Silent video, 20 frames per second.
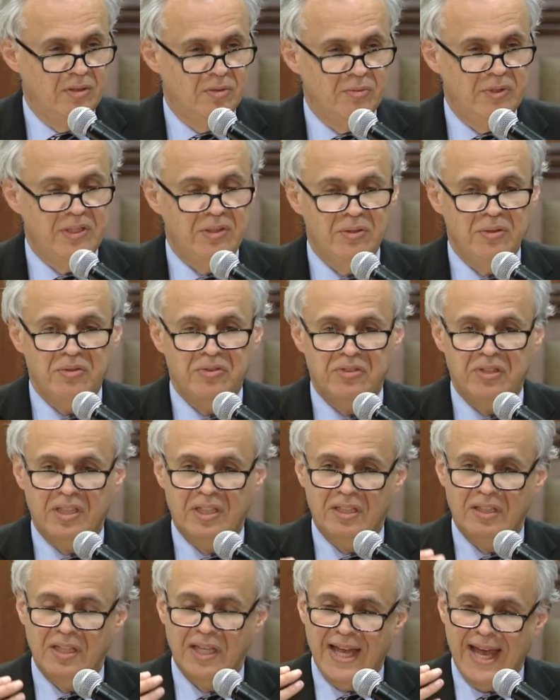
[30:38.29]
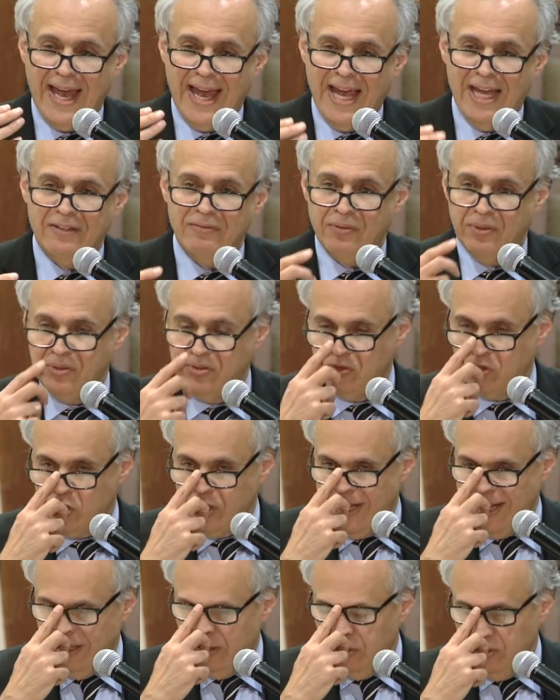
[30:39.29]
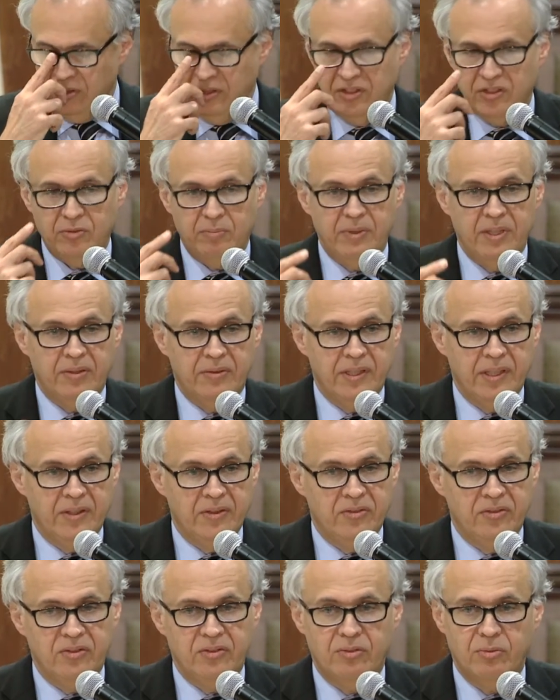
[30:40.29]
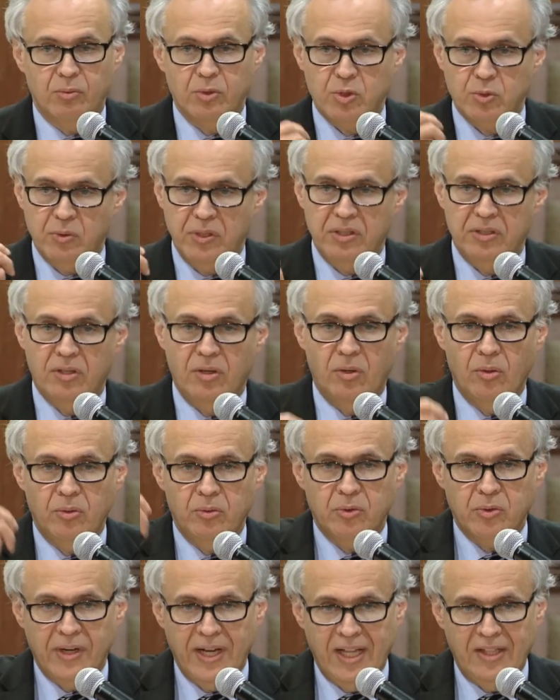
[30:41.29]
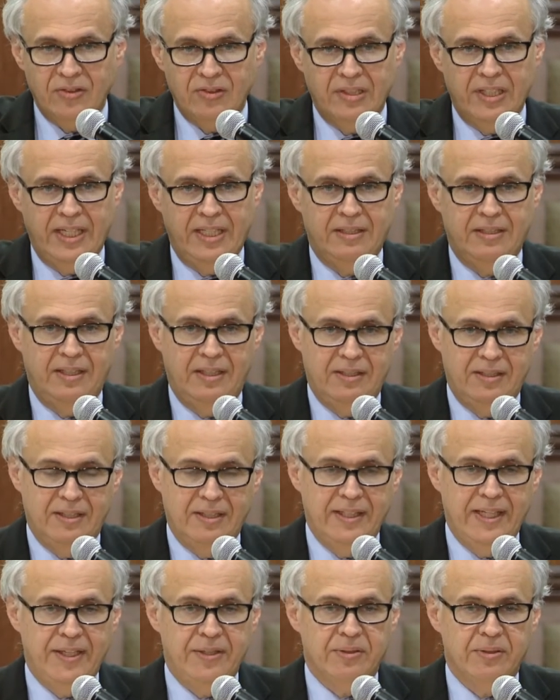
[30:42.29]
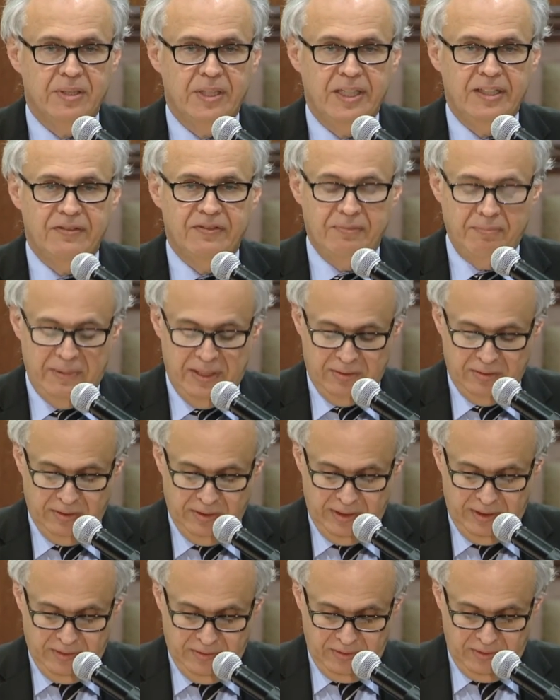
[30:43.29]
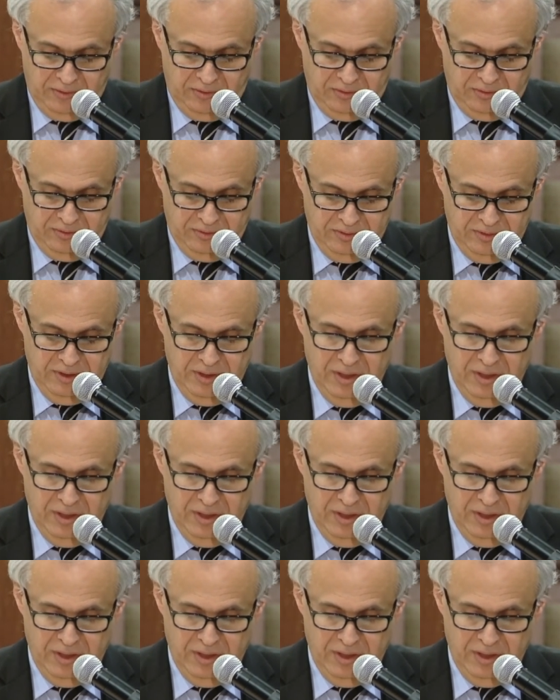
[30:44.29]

reducing adverse childhood experiences, which we know translate into later life mental illness.